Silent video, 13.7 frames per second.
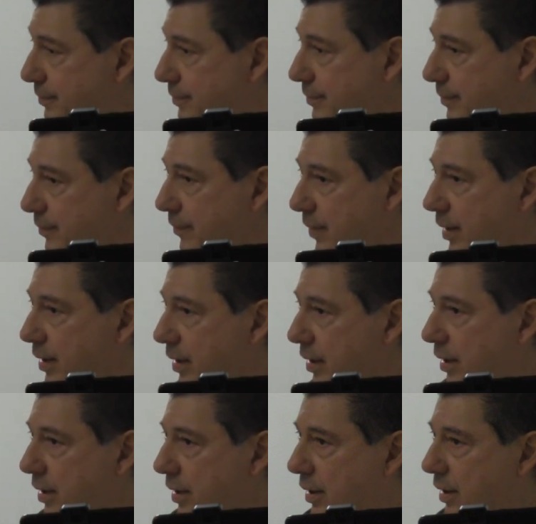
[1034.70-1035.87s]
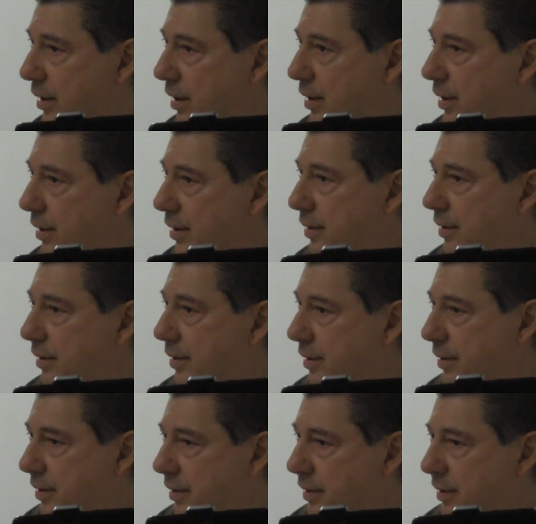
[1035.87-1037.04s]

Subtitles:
Nobody speaks.